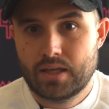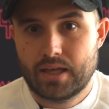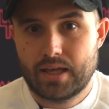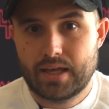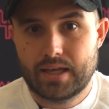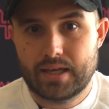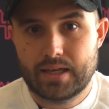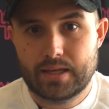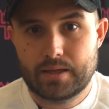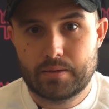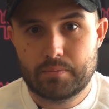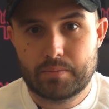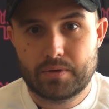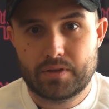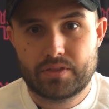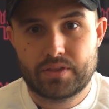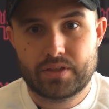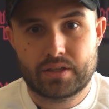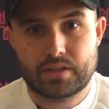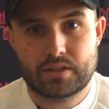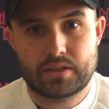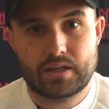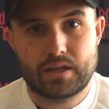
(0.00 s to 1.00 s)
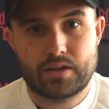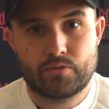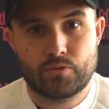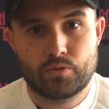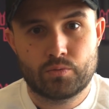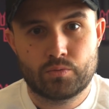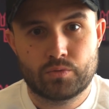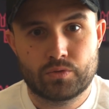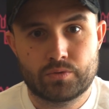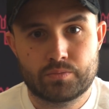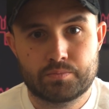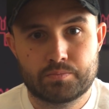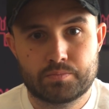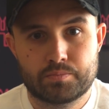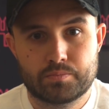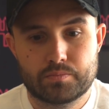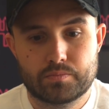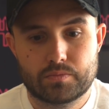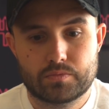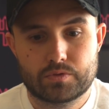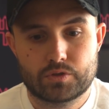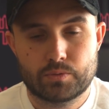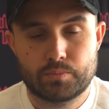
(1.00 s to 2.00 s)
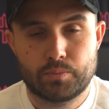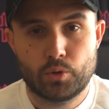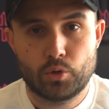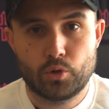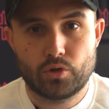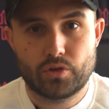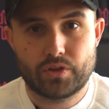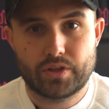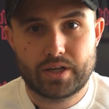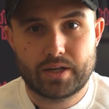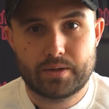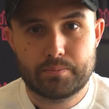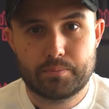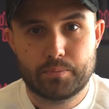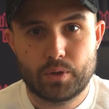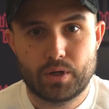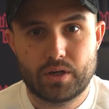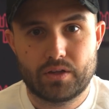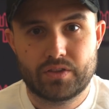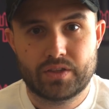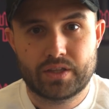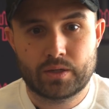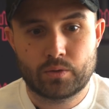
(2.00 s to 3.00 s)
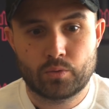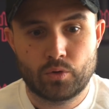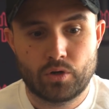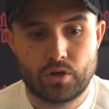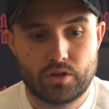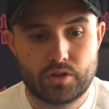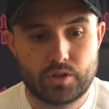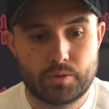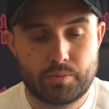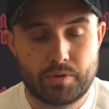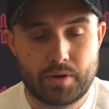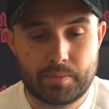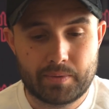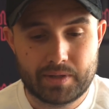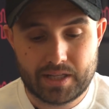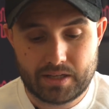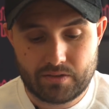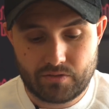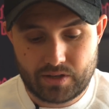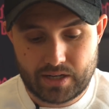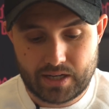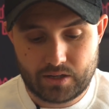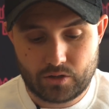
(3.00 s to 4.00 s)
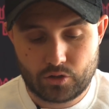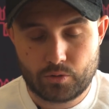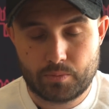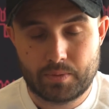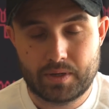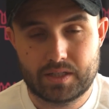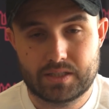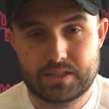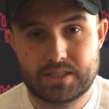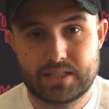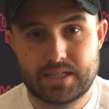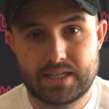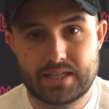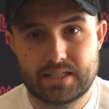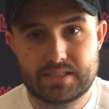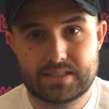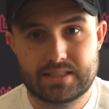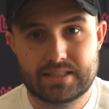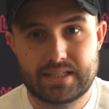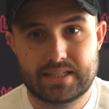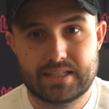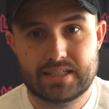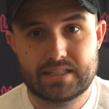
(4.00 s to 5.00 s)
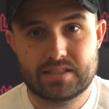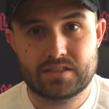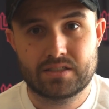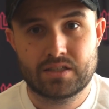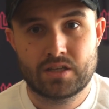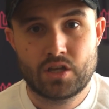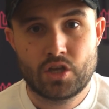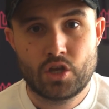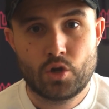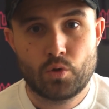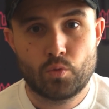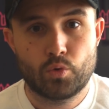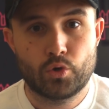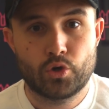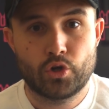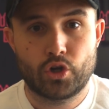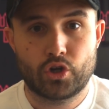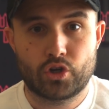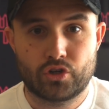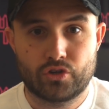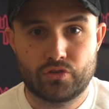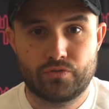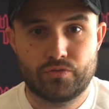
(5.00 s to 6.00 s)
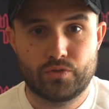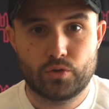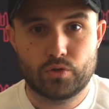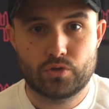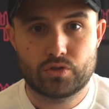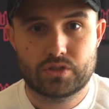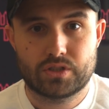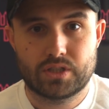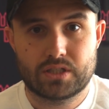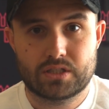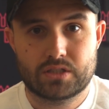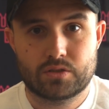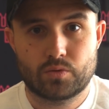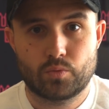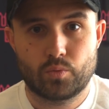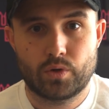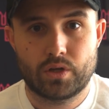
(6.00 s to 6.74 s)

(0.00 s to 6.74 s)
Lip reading: I think everyone would support that, but I think what the Premier League kind of come out today and said is, we're not going to force this.